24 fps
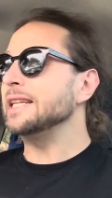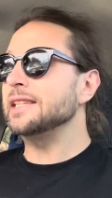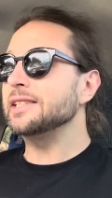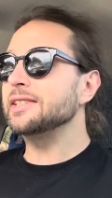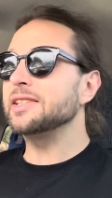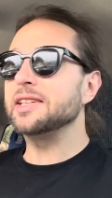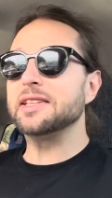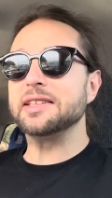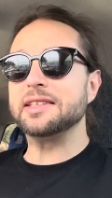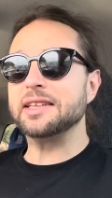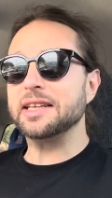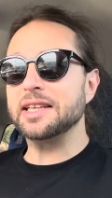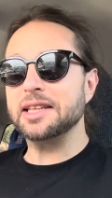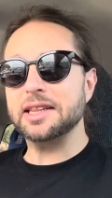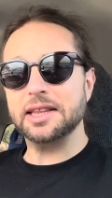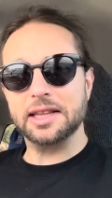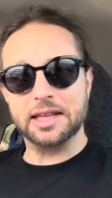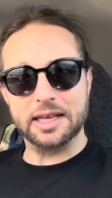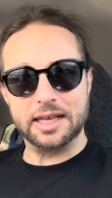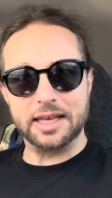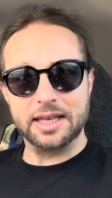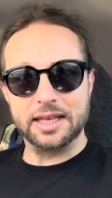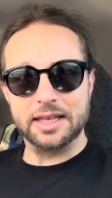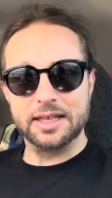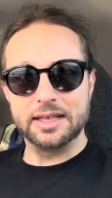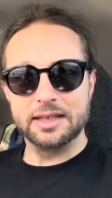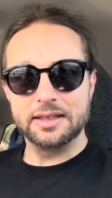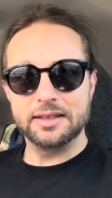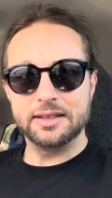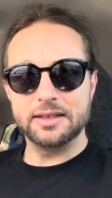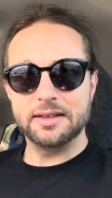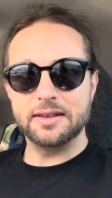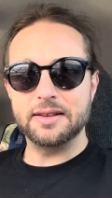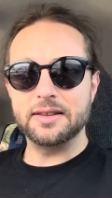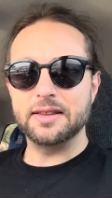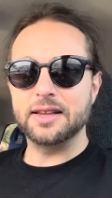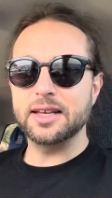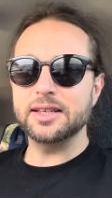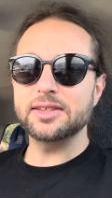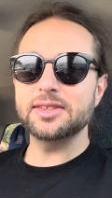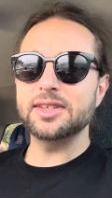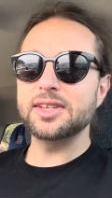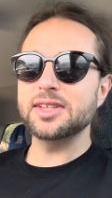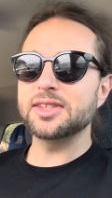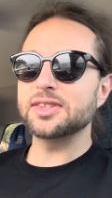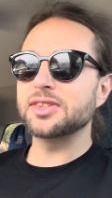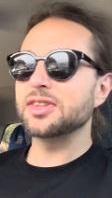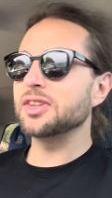Incidentally,
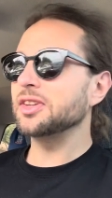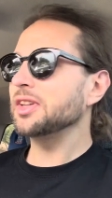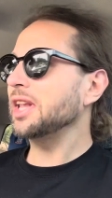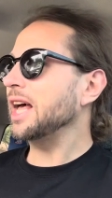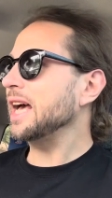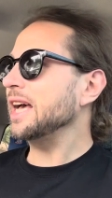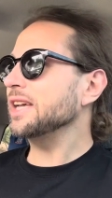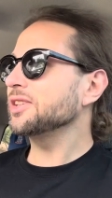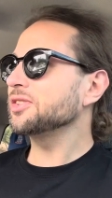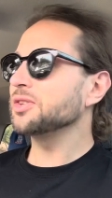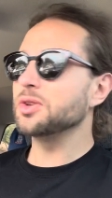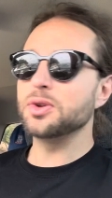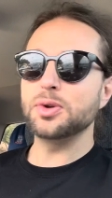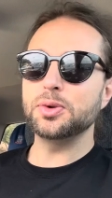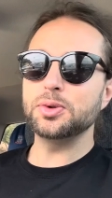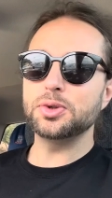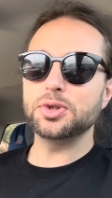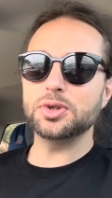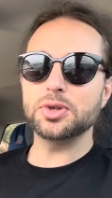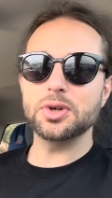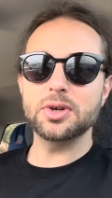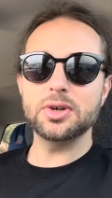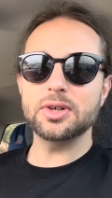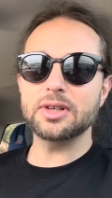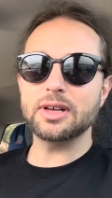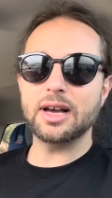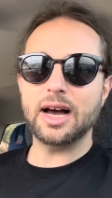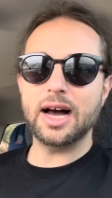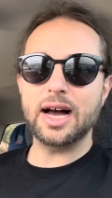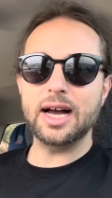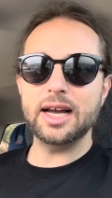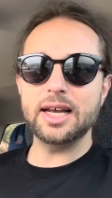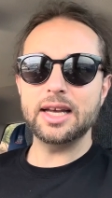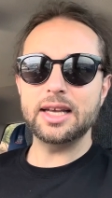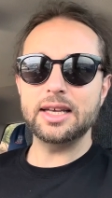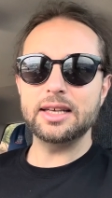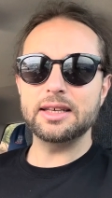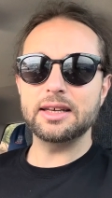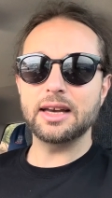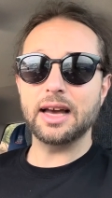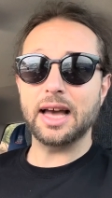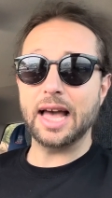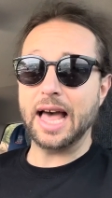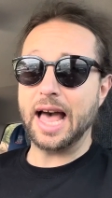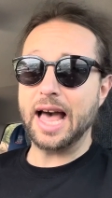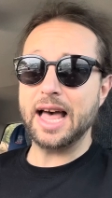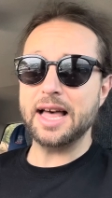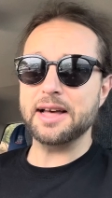this is the last new shirt I
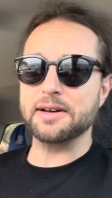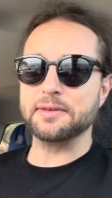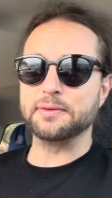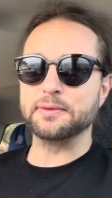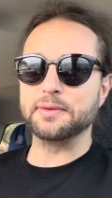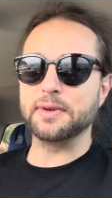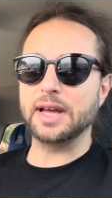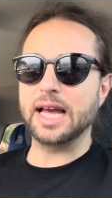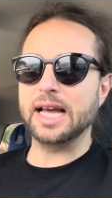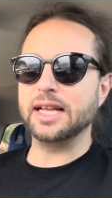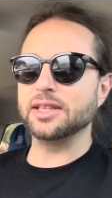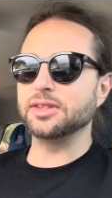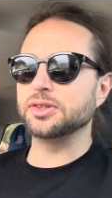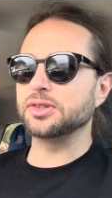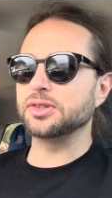have, and